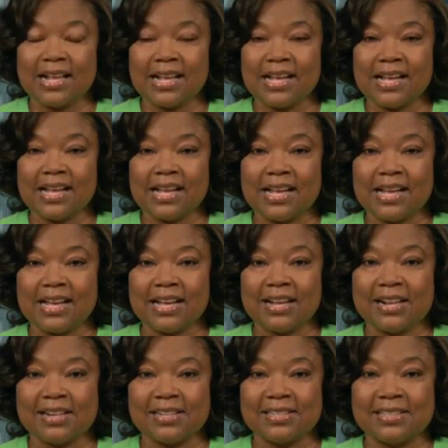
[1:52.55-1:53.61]

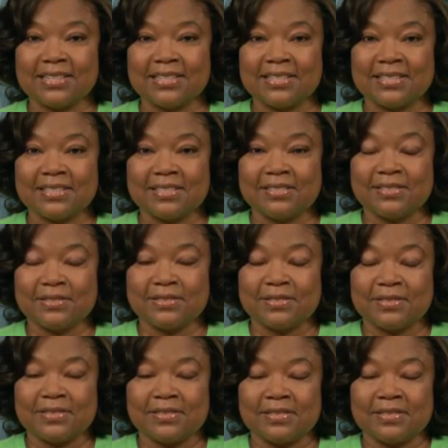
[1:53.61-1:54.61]
(silent)